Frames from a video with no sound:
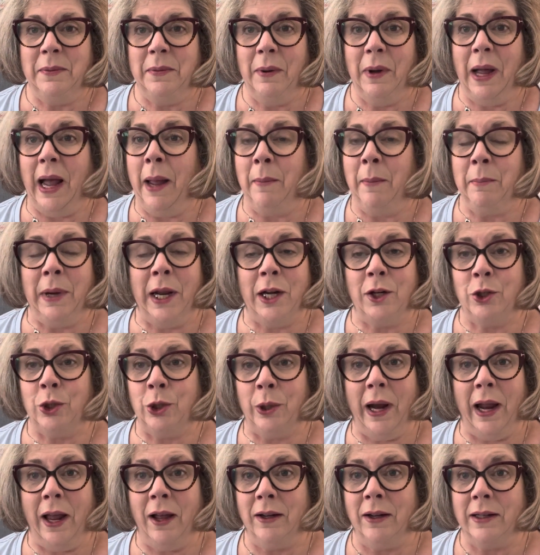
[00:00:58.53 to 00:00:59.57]
I'm not
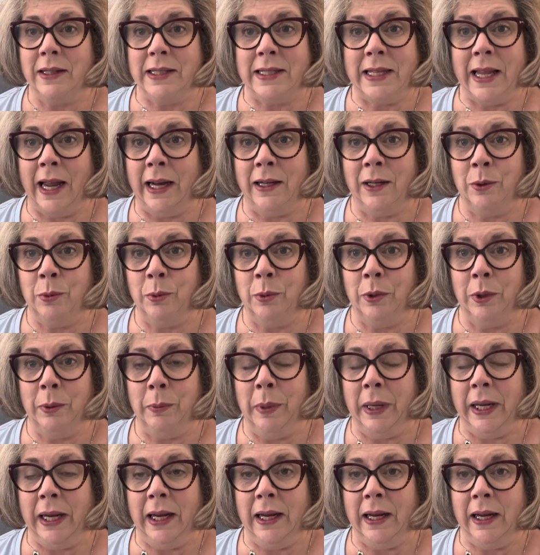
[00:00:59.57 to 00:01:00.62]
sure how excited we'll
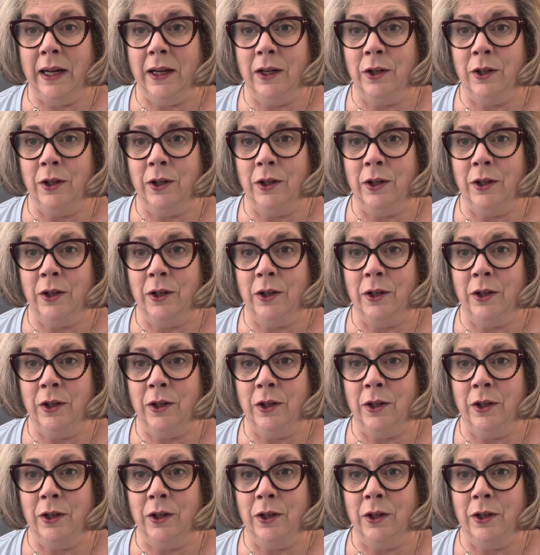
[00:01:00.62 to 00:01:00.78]
be